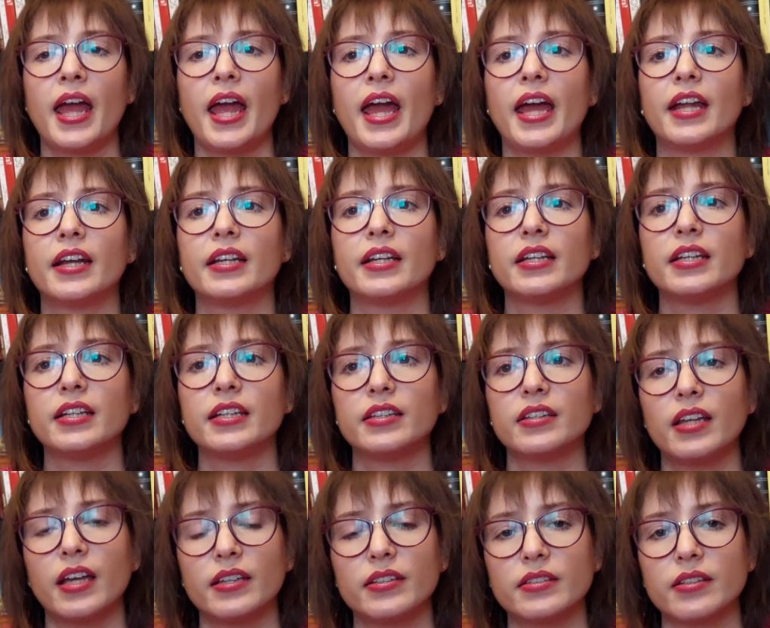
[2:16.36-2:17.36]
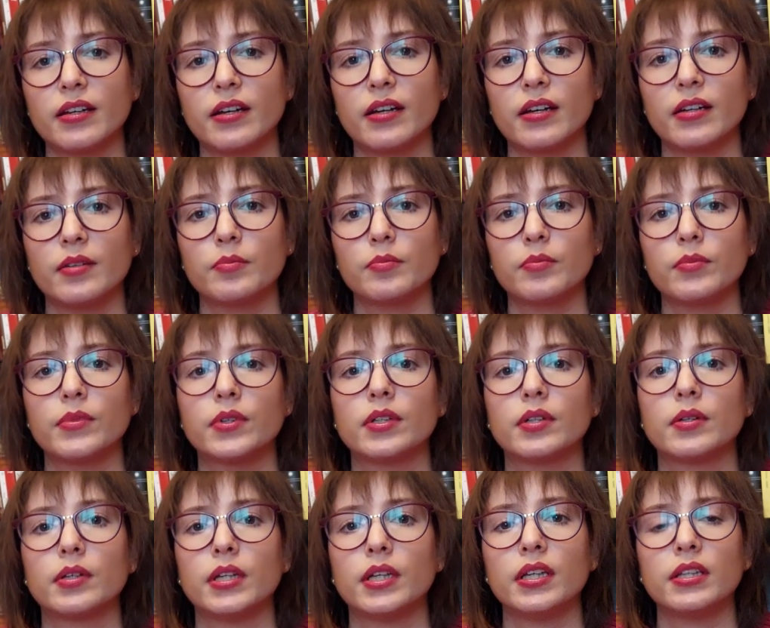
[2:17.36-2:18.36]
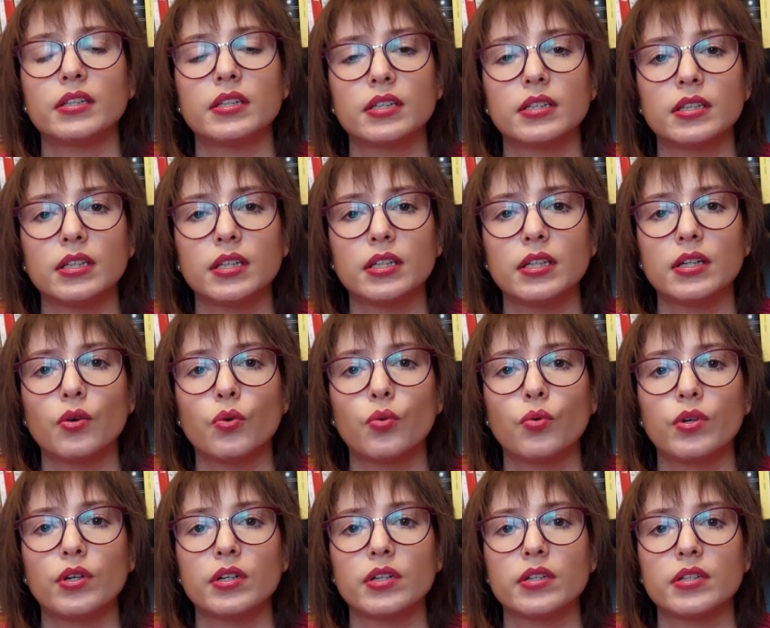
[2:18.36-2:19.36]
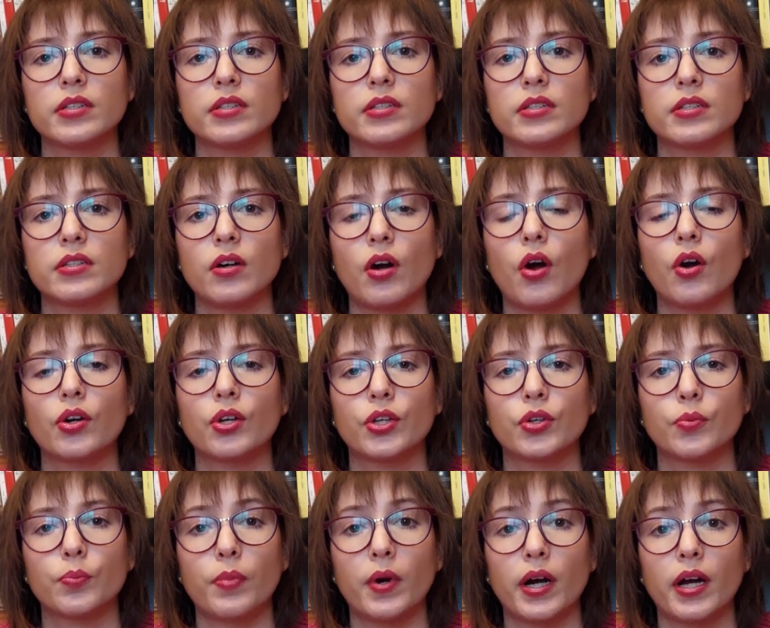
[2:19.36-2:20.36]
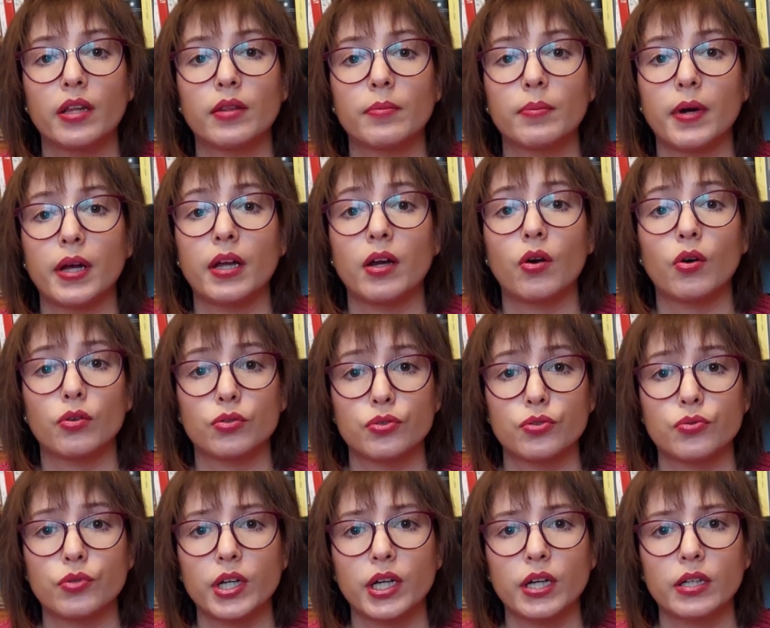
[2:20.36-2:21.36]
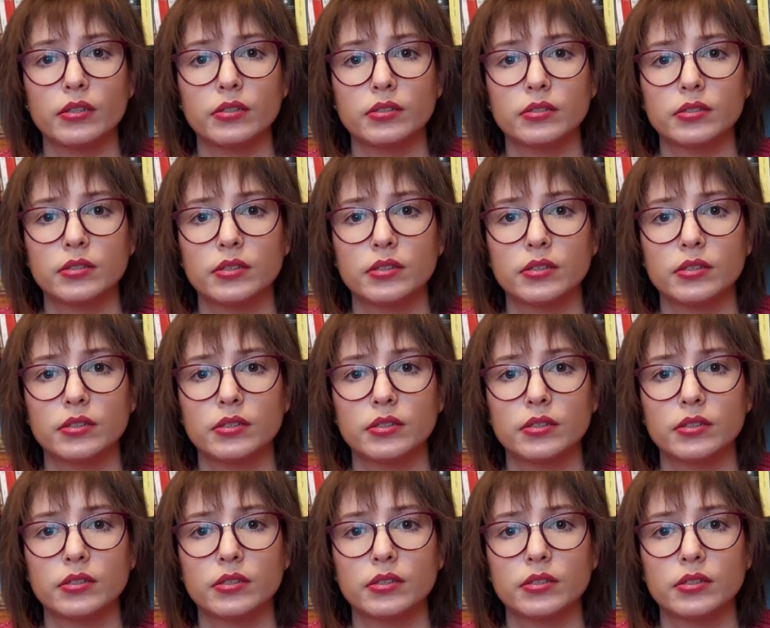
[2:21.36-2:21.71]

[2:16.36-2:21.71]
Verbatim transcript: and in that time Italy was occupied by Austria,